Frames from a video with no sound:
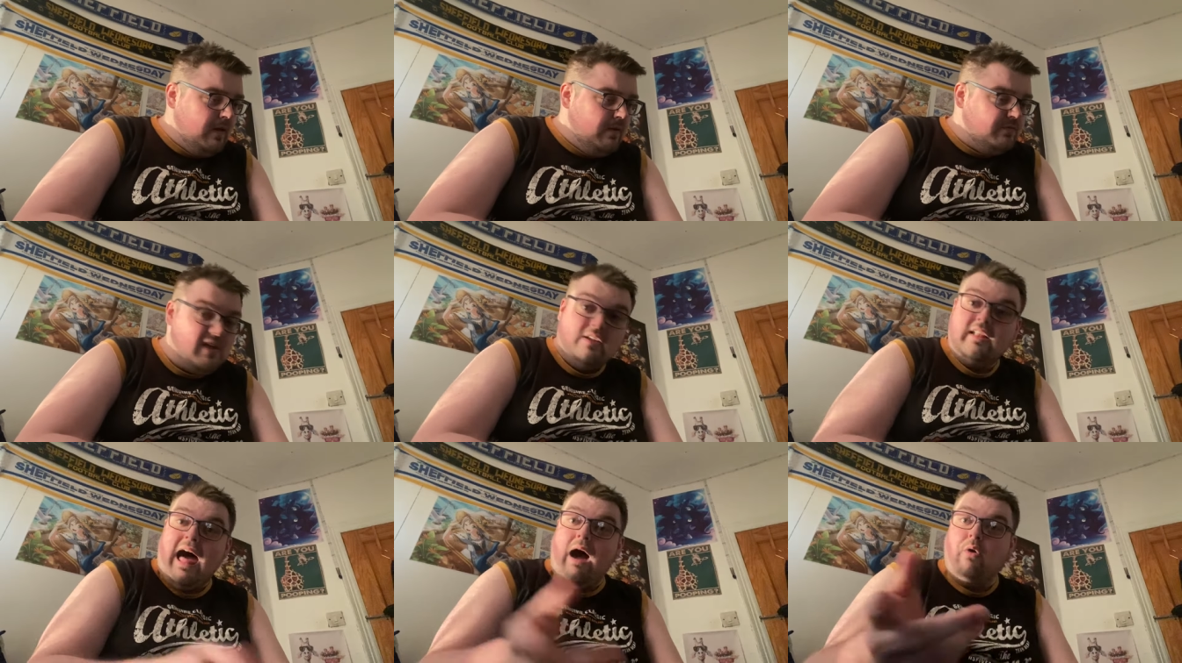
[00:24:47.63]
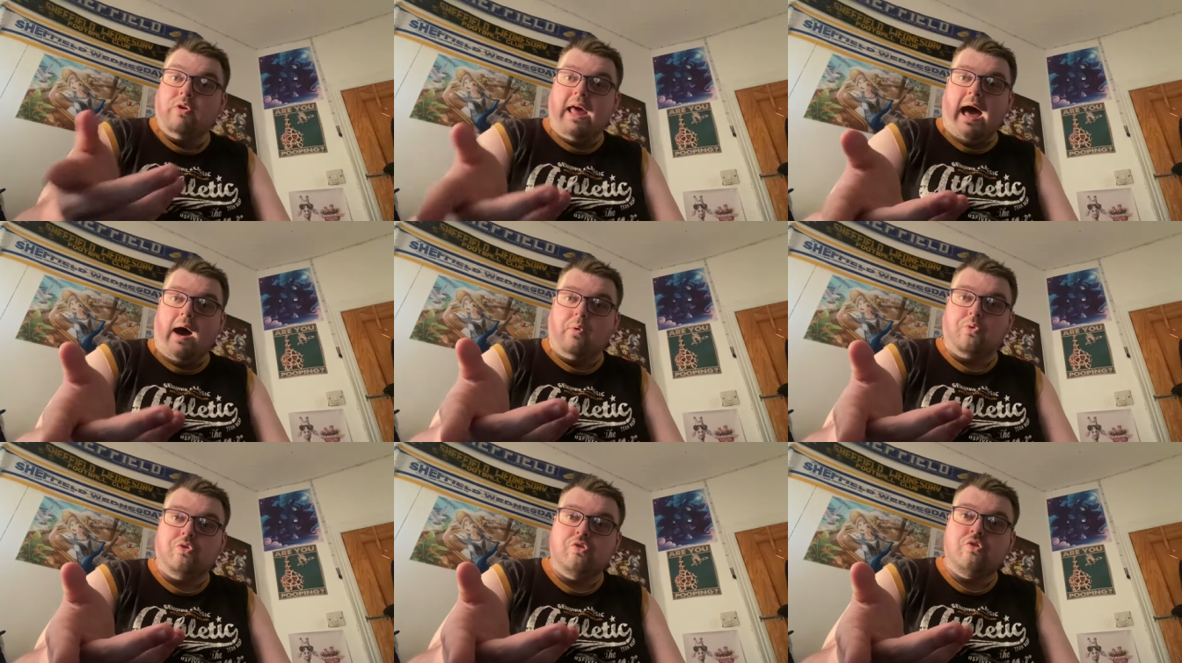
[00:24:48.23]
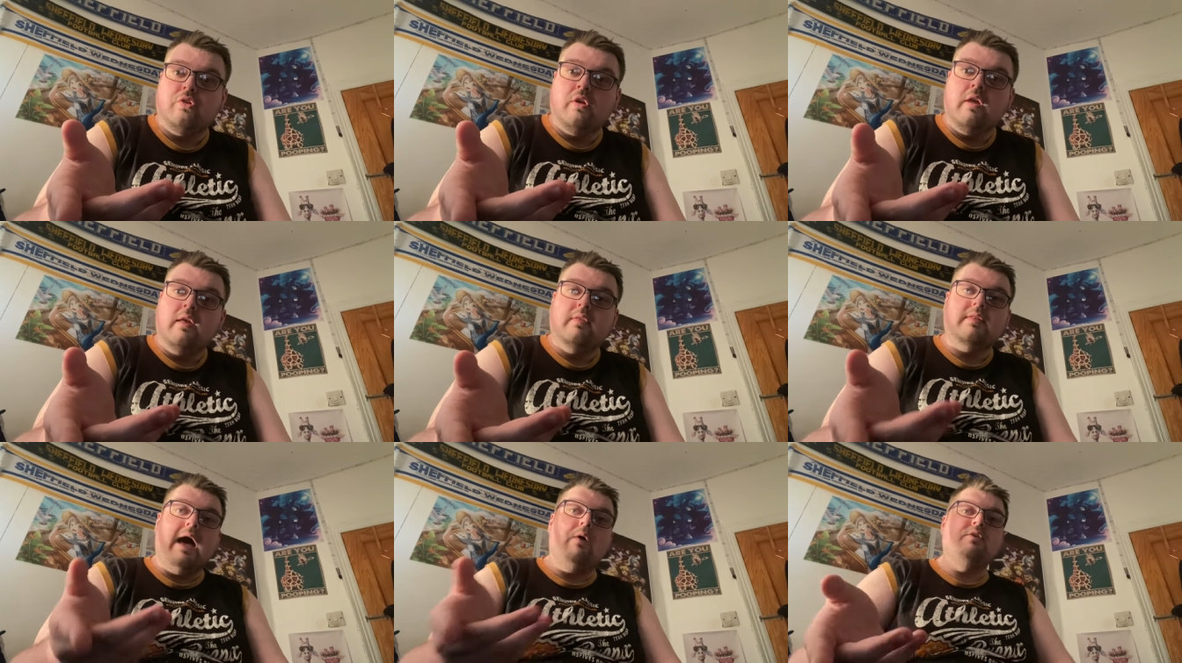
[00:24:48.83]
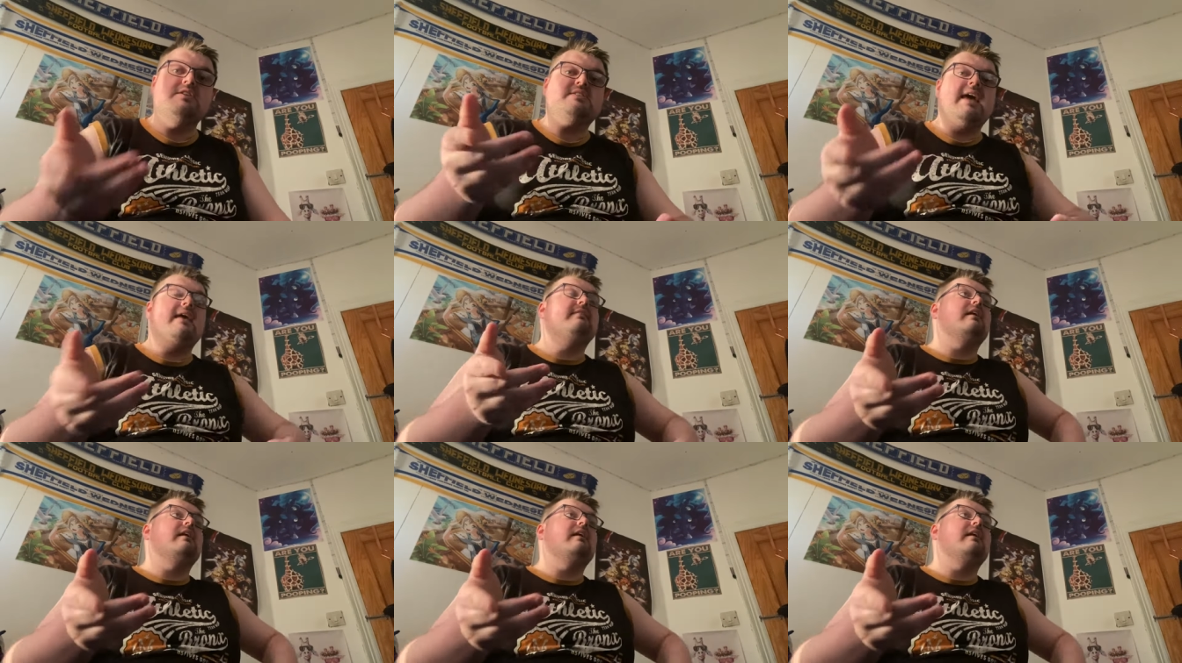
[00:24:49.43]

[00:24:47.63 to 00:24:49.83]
The Loud House. That was it.